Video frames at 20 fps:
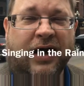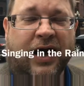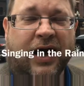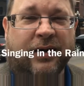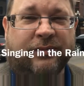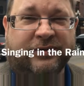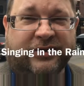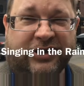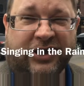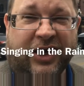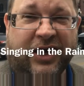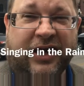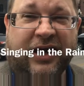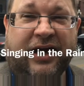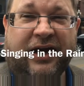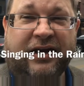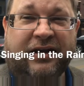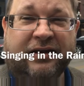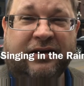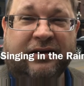I'm
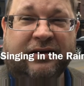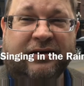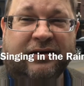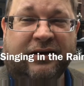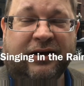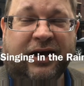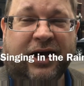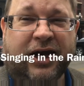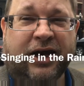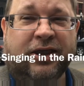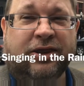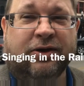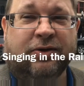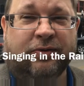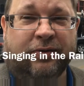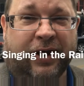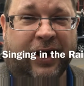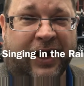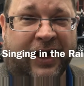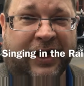singing in the
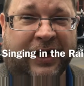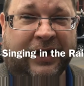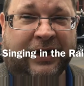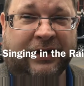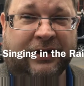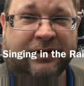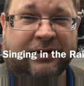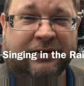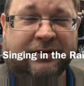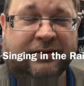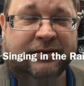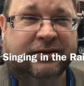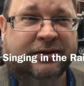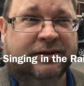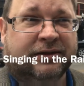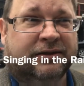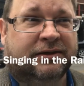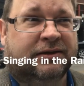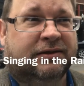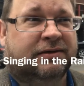rain,
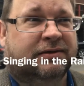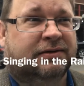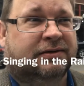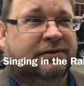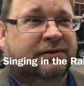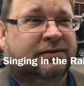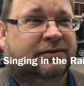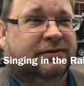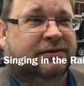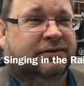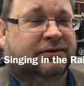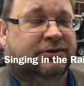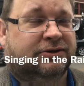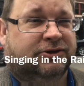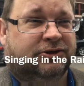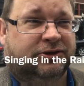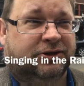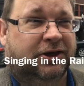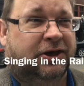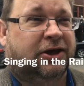
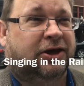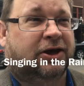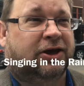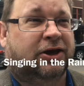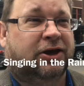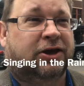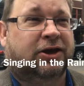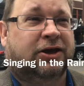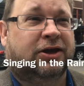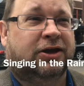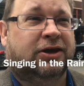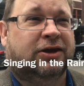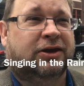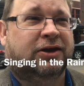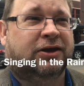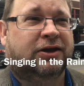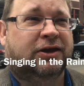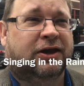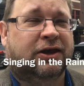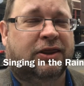singing
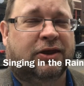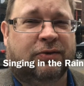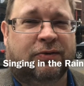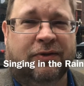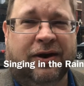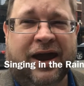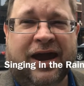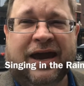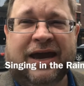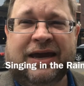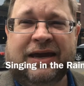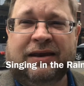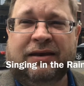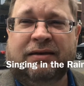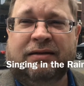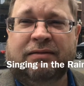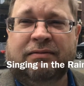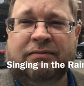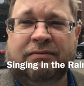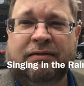in the rain
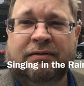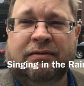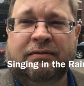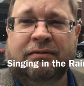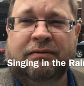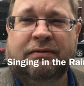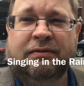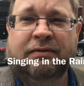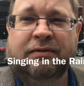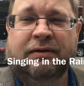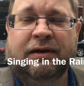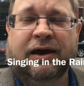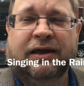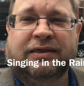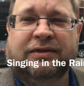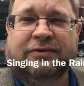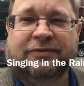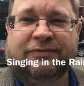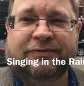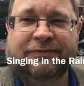
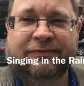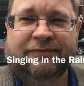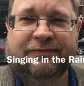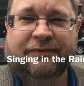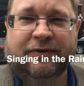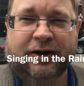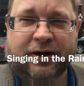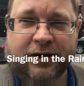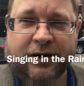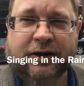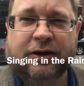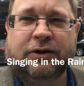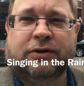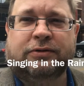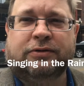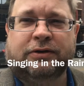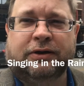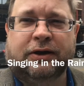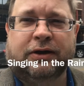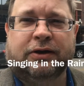at the
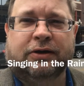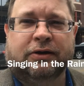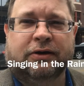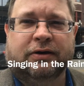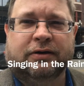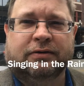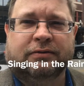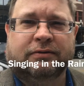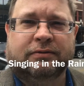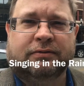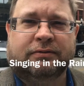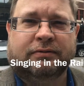Fargo Theater. Okay.